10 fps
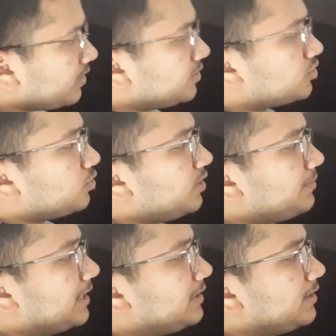
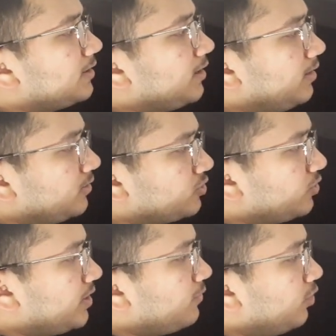sodium getting
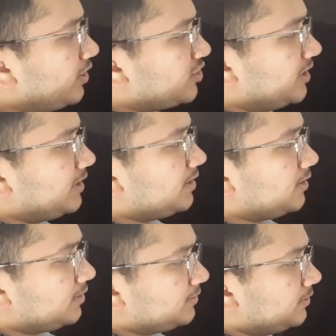sodium voltage getting
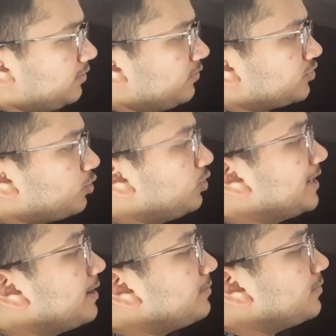
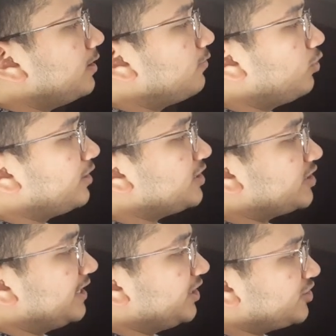sodium voltage
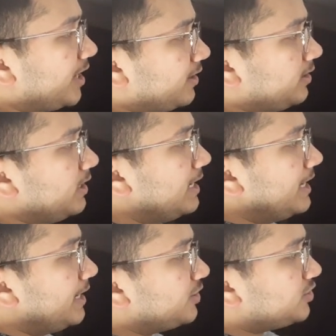gated channel,
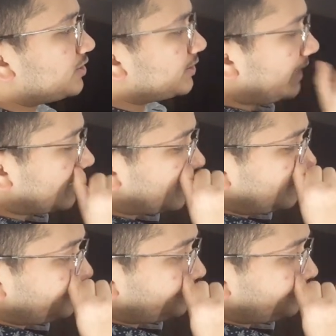it just get